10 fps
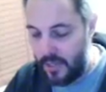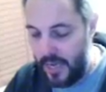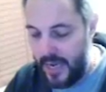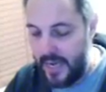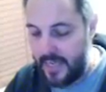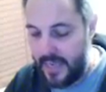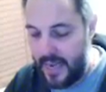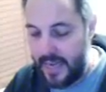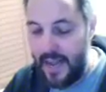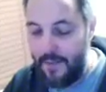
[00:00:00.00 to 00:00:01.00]
It's light, it's
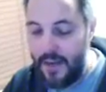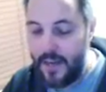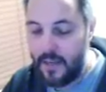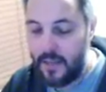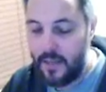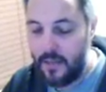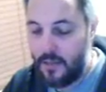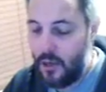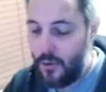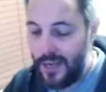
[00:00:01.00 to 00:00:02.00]
not heavy, it
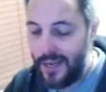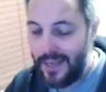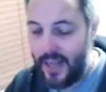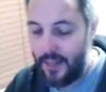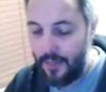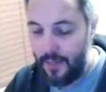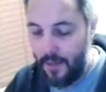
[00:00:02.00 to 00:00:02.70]
doesn't choke you to death.